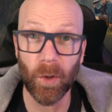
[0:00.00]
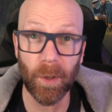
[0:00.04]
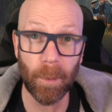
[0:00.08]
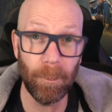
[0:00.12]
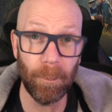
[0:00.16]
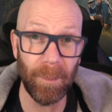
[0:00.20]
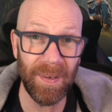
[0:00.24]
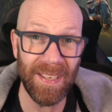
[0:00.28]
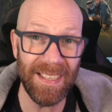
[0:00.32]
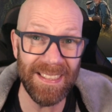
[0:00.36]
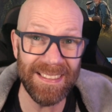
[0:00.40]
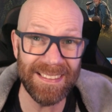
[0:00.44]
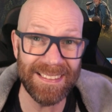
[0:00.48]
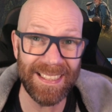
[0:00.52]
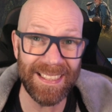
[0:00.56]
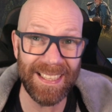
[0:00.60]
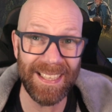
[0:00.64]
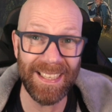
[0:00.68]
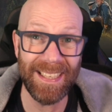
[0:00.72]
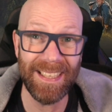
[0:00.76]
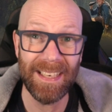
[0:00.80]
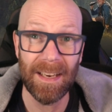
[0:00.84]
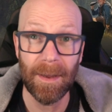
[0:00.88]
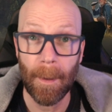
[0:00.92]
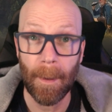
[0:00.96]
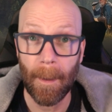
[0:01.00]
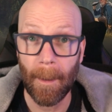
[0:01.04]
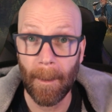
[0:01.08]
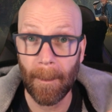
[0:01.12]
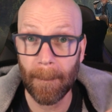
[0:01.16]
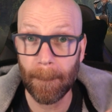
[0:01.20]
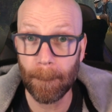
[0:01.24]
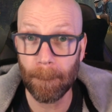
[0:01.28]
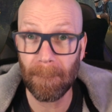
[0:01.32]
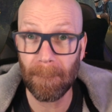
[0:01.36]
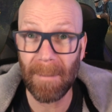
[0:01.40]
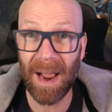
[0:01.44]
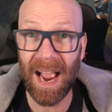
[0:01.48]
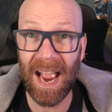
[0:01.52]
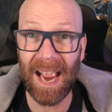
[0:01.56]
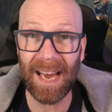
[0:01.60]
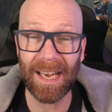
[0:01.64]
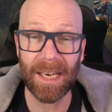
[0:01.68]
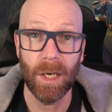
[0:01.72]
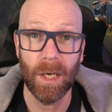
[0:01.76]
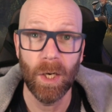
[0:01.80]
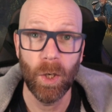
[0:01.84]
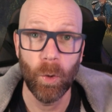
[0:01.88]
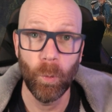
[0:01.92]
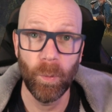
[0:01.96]
on a PC and
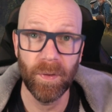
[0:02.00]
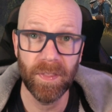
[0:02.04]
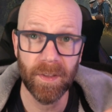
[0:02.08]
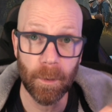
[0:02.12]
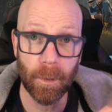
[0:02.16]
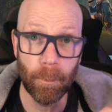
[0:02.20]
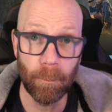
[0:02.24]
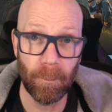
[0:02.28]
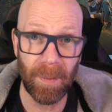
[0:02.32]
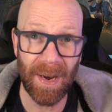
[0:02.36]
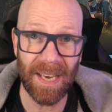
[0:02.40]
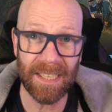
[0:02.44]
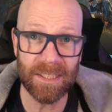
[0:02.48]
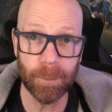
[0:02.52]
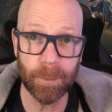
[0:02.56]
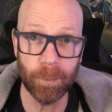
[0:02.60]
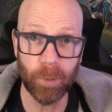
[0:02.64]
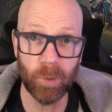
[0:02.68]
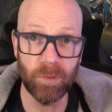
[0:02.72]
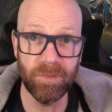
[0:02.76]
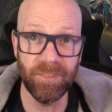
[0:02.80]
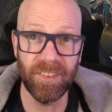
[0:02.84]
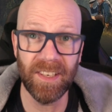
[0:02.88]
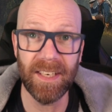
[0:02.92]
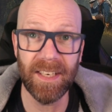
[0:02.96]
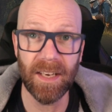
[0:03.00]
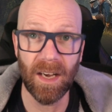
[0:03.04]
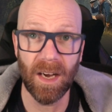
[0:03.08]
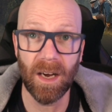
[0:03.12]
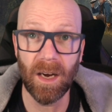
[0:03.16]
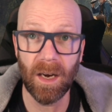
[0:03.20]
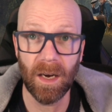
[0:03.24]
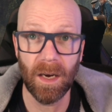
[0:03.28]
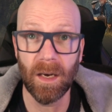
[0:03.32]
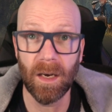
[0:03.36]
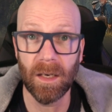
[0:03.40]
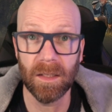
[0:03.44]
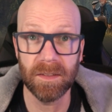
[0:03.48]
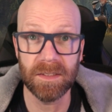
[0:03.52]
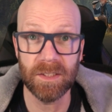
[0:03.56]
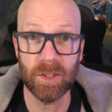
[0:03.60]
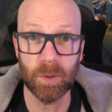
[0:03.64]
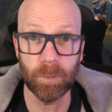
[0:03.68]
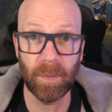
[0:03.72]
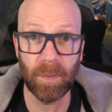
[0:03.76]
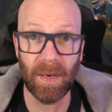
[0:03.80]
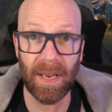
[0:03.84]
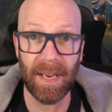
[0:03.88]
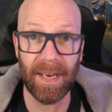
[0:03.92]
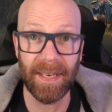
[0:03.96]
Mac with a compatible VRR
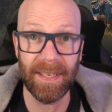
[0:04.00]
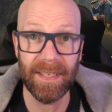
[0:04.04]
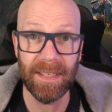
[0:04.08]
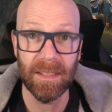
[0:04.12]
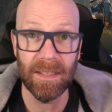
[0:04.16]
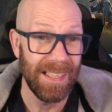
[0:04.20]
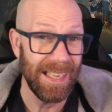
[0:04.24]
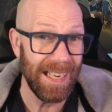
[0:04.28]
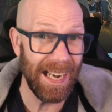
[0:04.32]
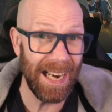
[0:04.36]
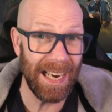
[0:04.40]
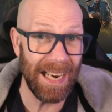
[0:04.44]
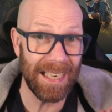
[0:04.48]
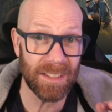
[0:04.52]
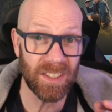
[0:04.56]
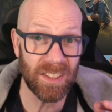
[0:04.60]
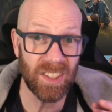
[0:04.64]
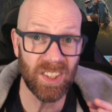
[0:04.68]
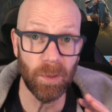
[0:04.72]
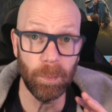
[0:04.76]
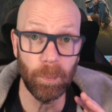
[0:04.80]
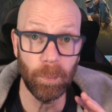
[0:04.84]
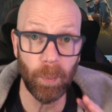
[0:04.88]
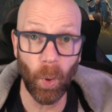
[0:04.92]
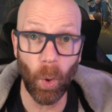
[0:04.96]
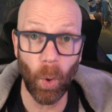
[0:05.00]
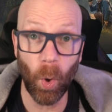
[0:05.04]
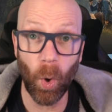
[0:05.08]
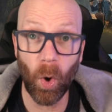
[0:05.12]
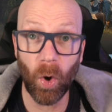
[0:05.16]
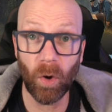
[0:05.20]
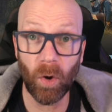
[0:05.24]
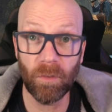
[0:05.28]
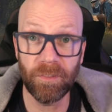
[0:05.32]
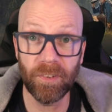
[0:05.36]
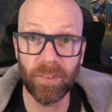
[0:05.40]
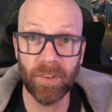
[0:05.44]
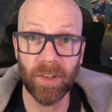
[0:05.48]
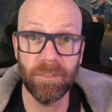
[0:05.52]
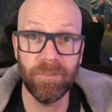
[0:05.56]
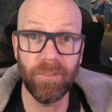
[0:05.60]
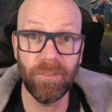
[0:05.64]
display. It has support for the